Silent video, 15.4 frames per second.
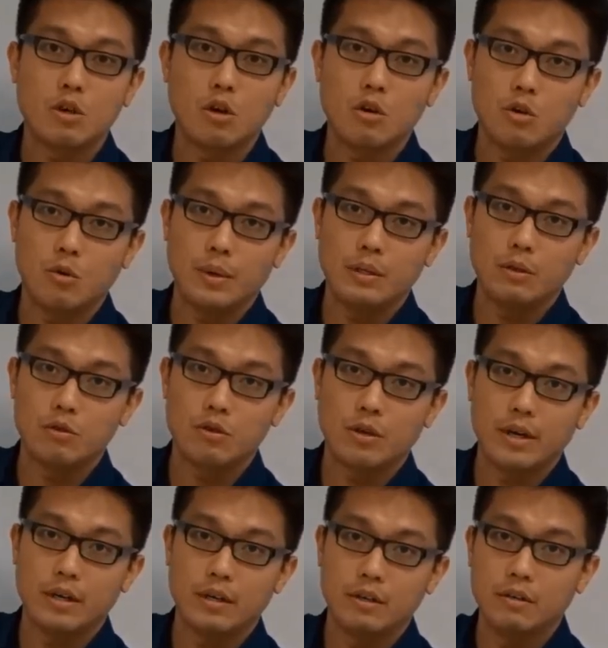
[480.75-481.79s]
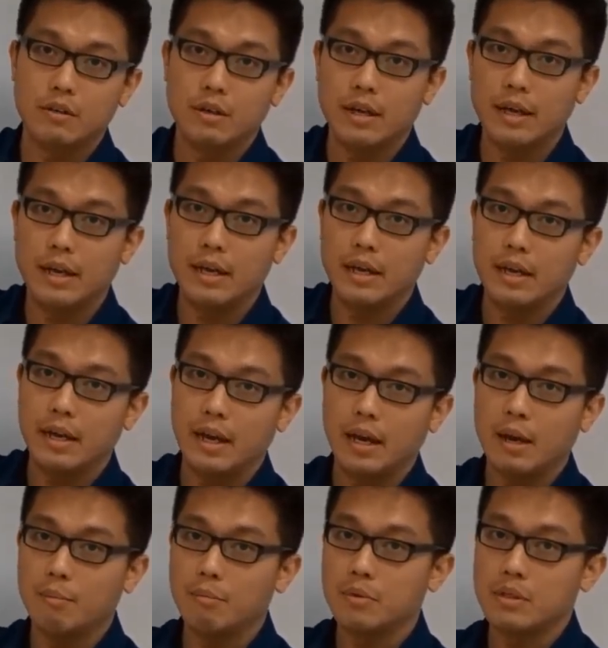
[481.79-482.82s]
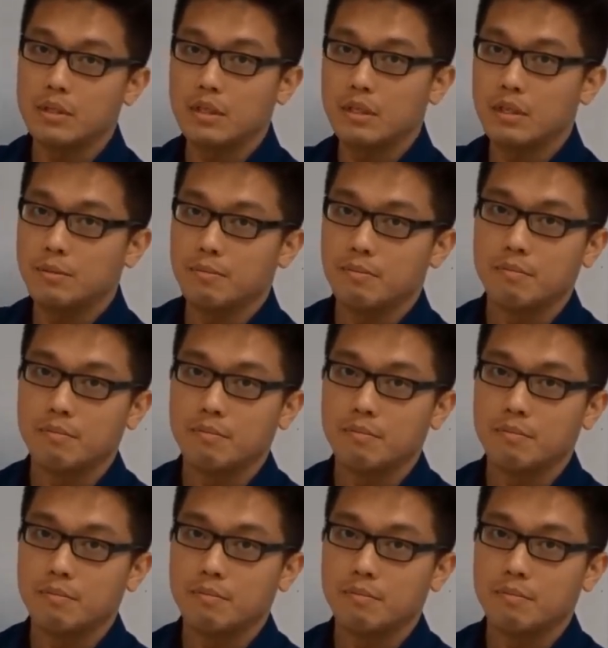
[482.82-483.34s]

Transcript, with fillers: congruent to triangle AMC.